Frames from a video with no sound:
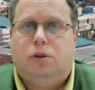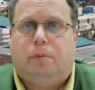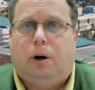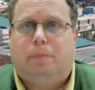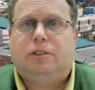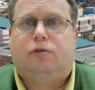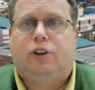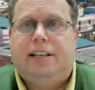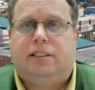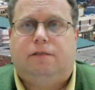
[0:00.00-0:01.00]
for the purpose of
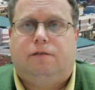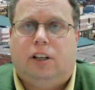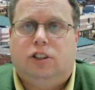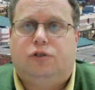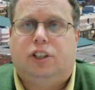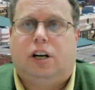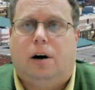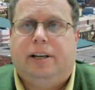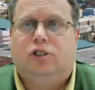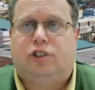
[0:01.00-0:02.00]
raising funds for the
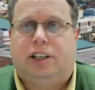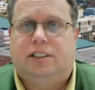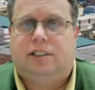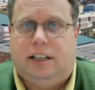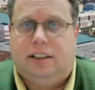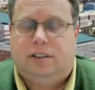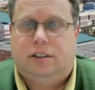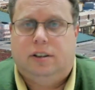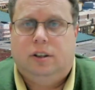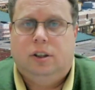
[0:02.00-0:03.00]
coming Israeli state.
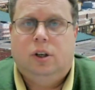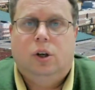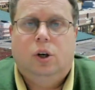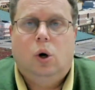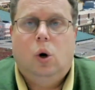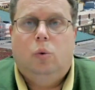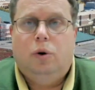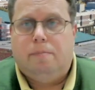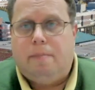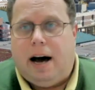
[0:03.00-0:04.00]

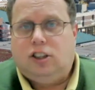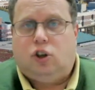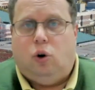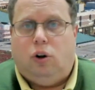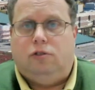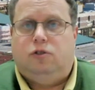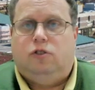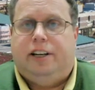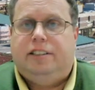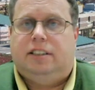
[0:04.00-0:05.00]
With a modest goal of
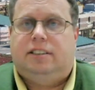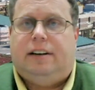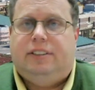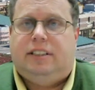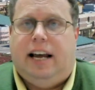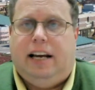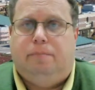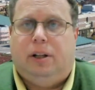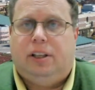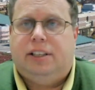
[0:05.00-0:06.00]
raising $7 to $8
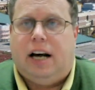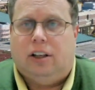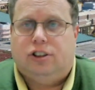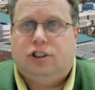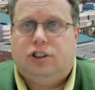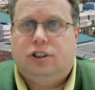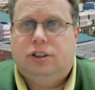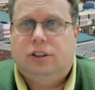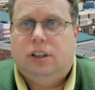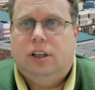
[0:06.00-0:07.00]
million,
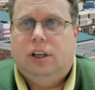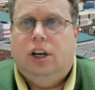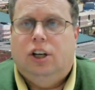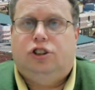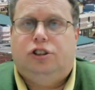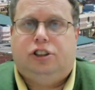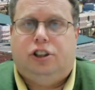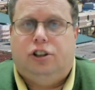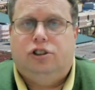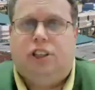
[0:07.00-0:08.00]
she
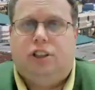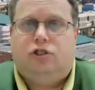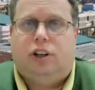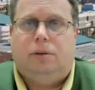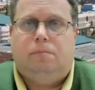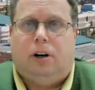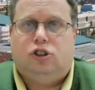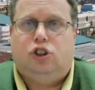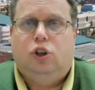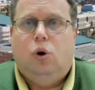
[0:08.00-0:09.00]
returned to Israel in
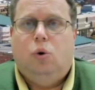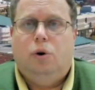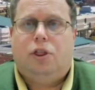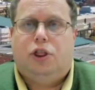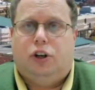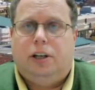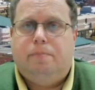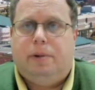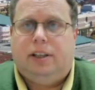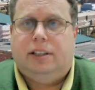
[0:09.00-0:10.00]
March with $30
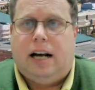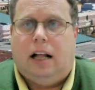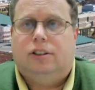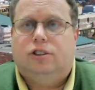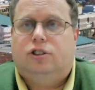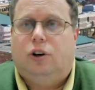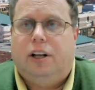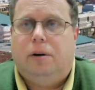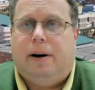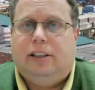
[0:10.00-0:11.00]
million
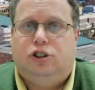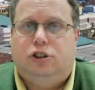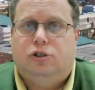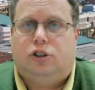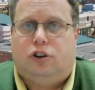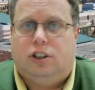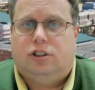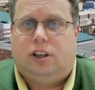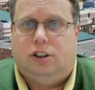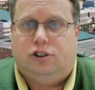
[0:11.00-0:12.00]
donated by Jews across the
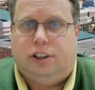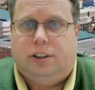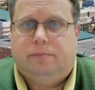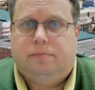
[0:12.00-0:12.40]
country.